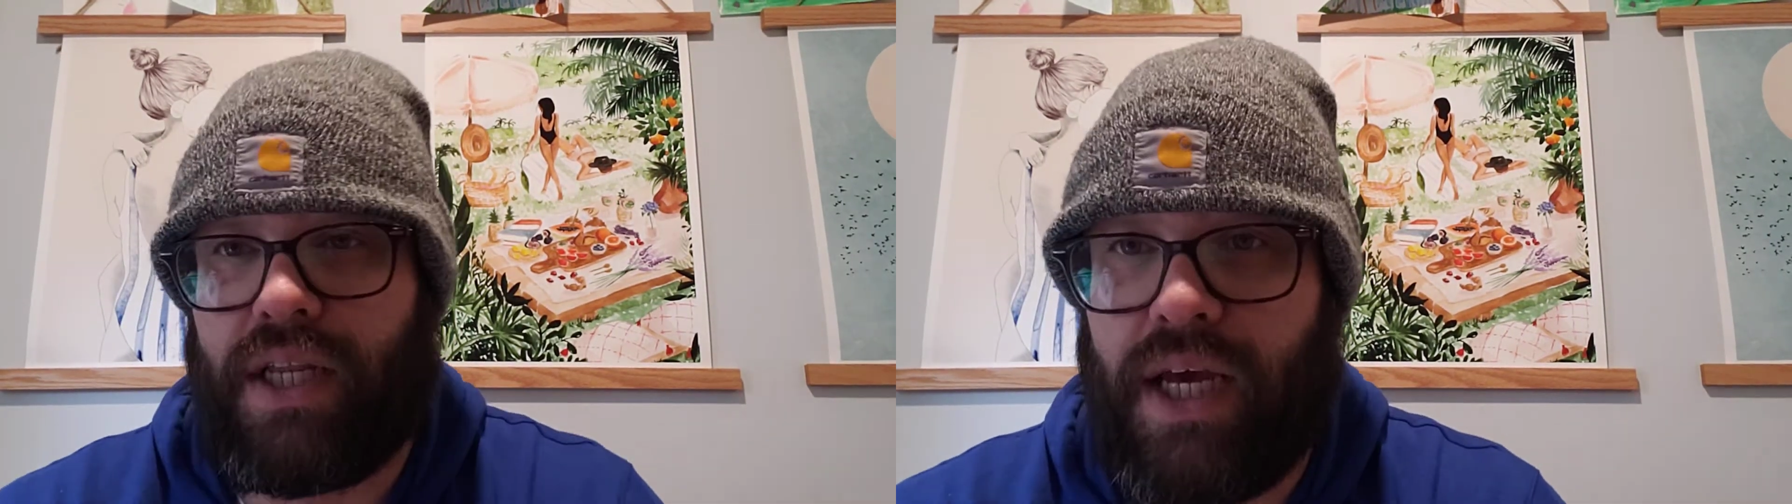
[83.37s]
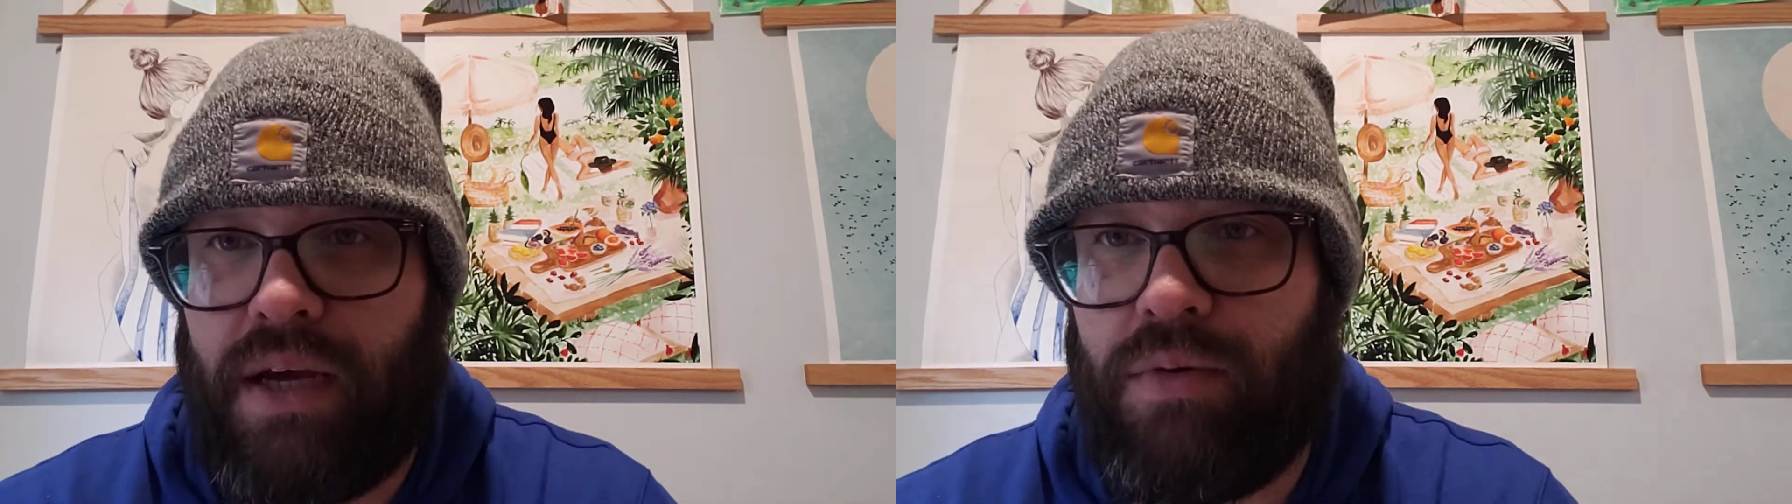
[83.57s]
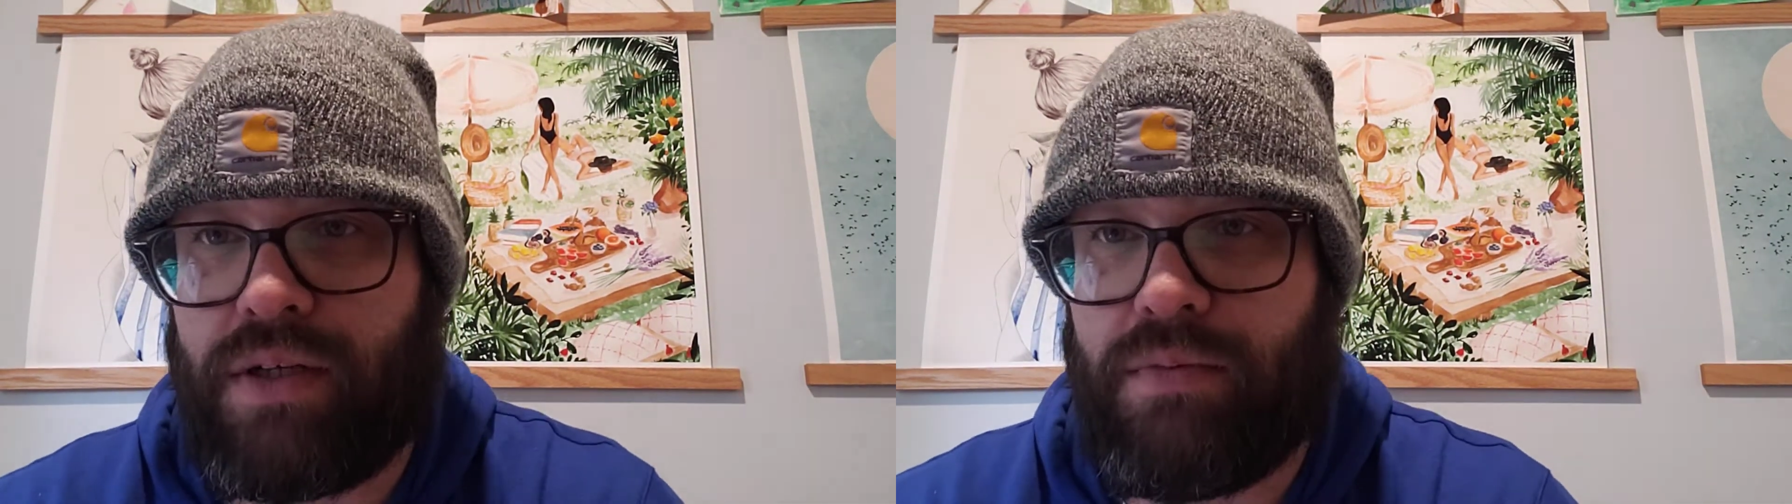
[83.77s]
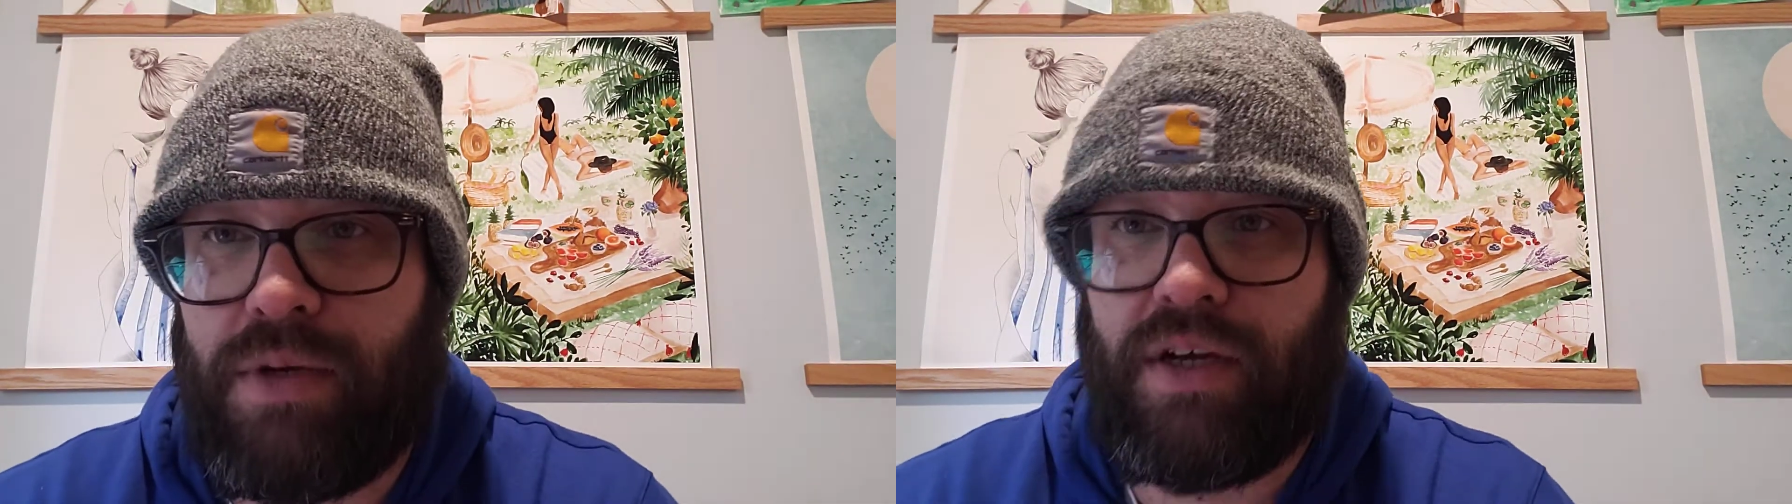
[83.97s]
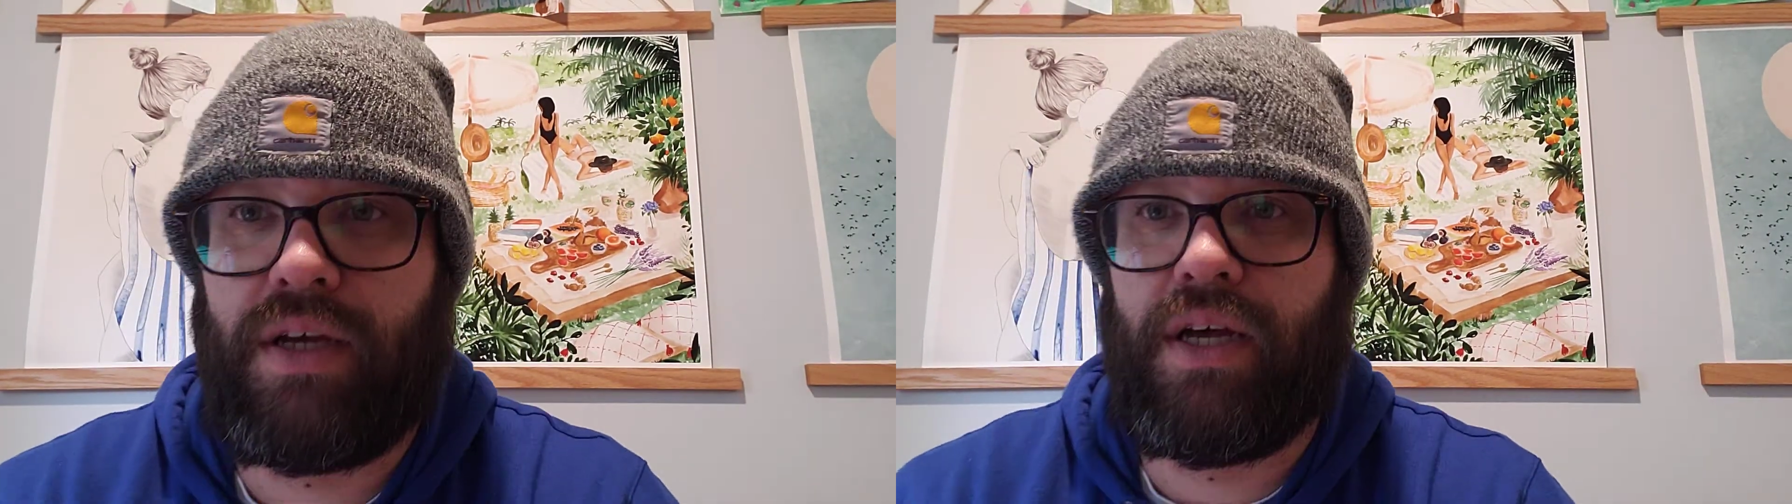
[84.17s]
that and watching
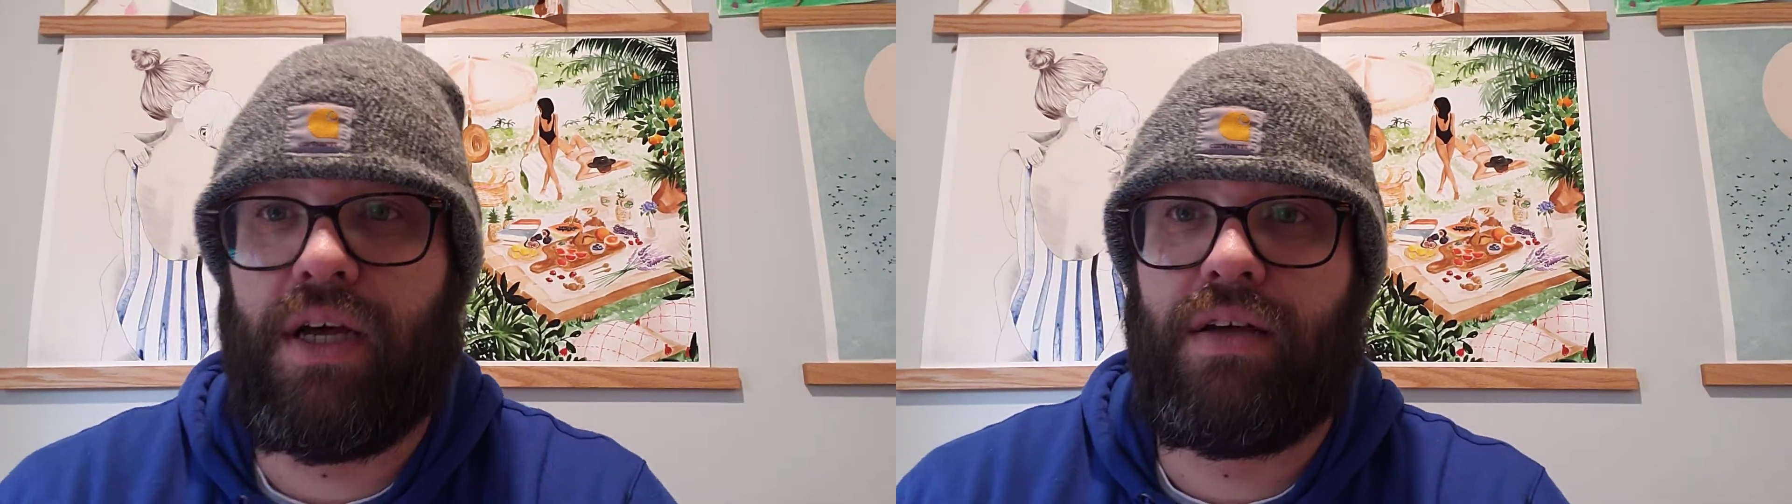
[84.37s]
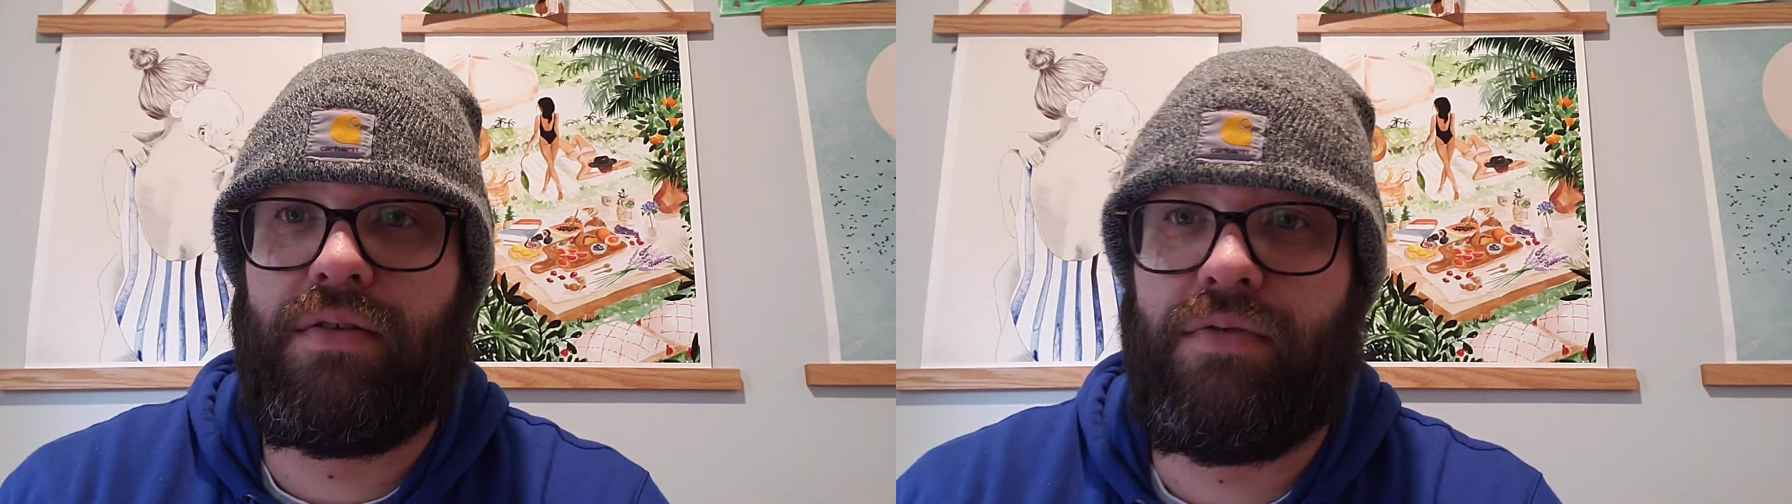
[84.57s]
my